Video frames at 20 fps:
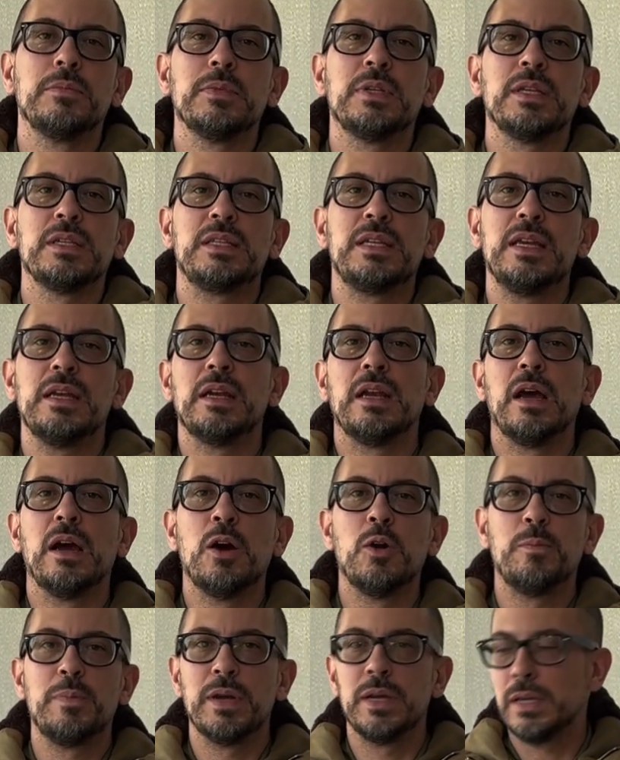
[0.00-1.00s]
see it
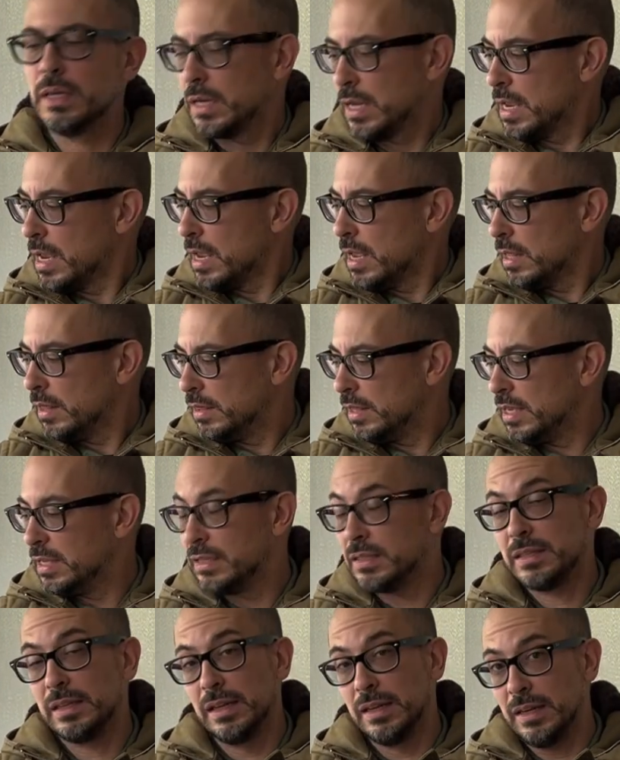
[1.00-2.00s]
open,
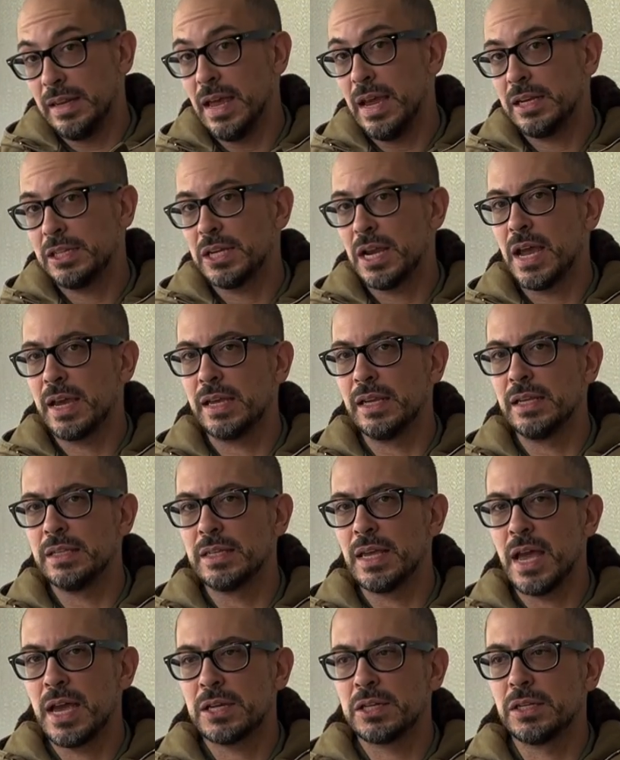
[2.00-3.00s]
this deck jacket is
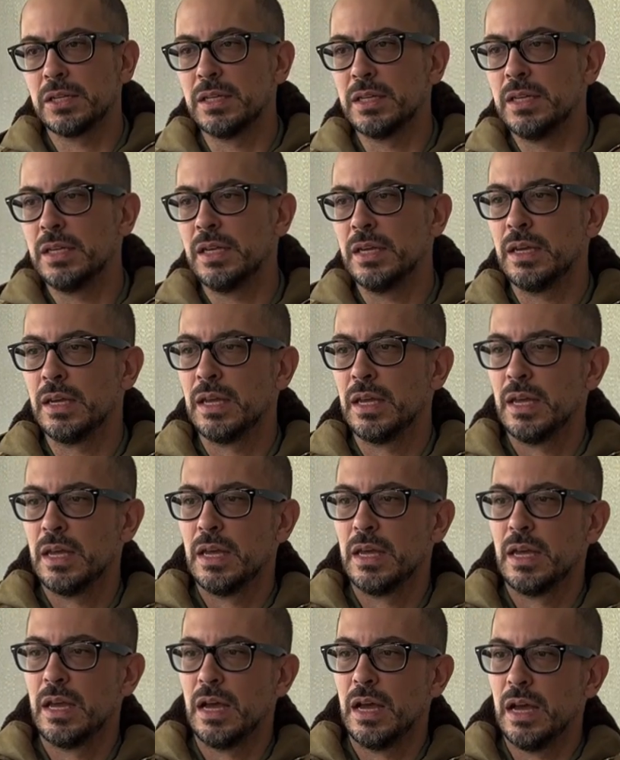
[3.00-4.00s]
actually
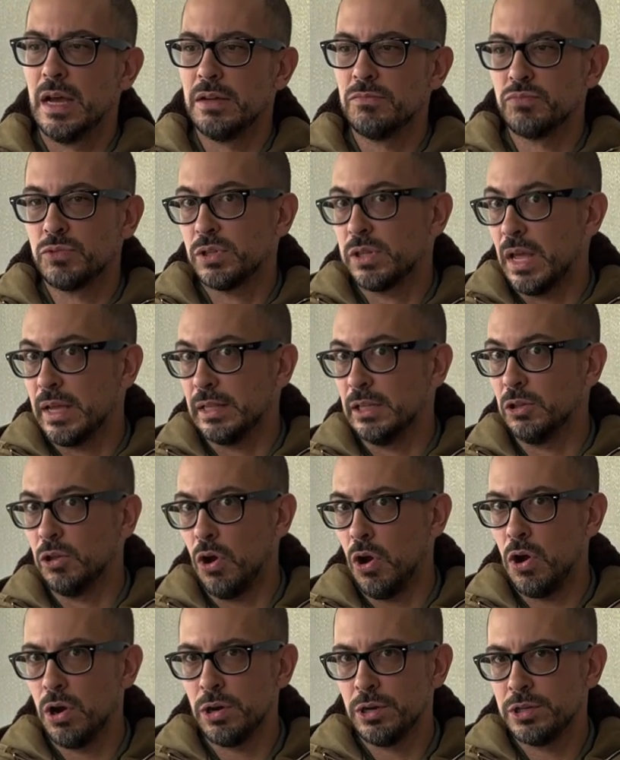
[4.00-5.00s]
slightly
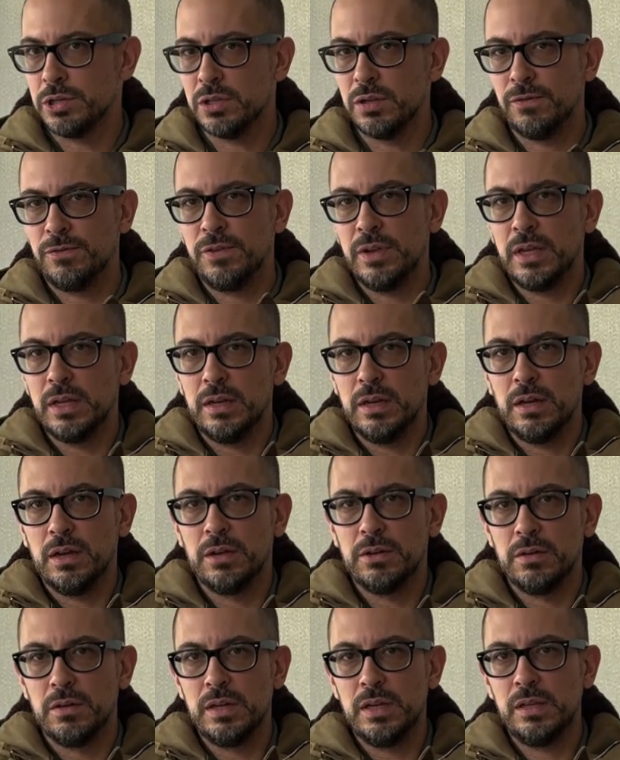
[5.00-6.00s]
large to fit
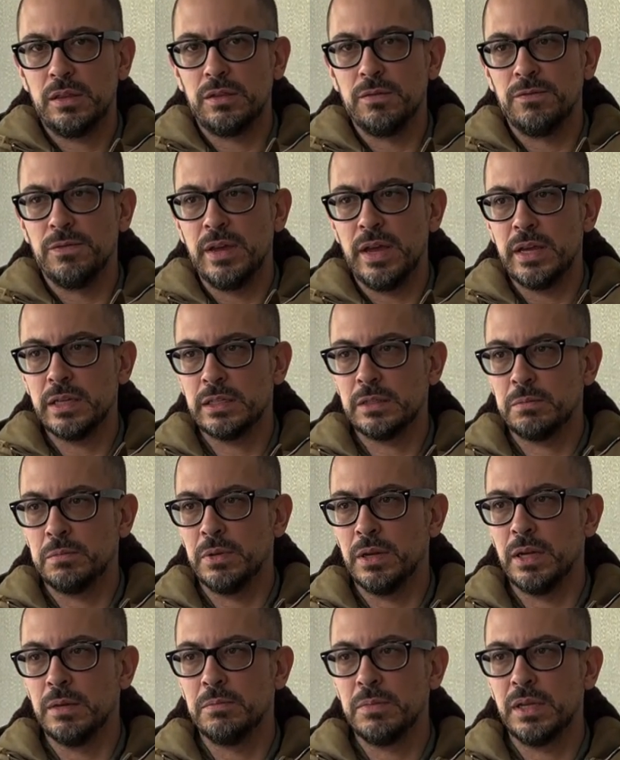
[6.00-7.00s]
underneath the vest,
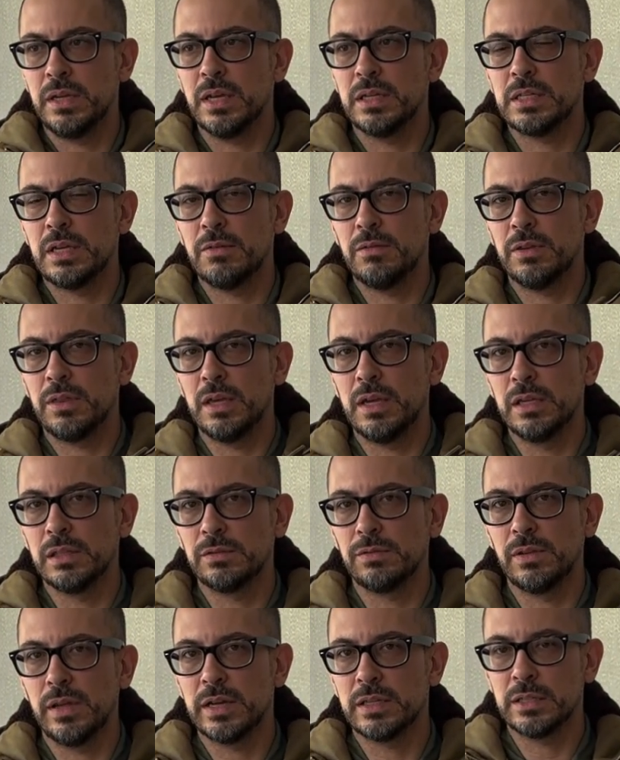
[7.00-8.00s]
but because everything is
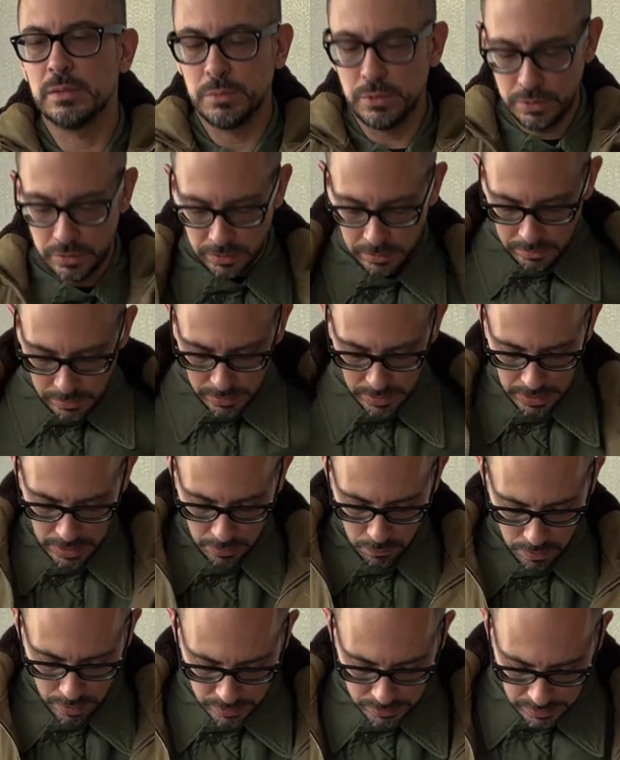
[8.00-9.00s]
flexible, it
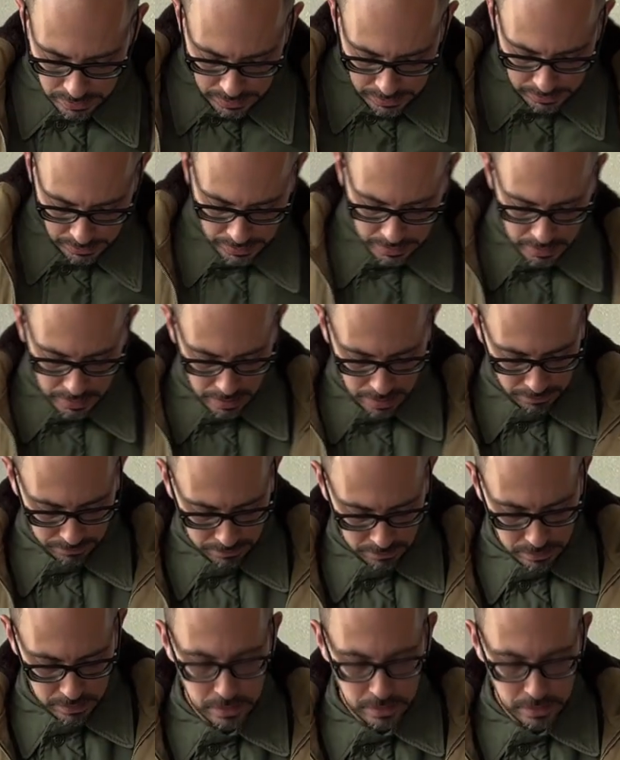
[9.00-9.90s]
works easily enough.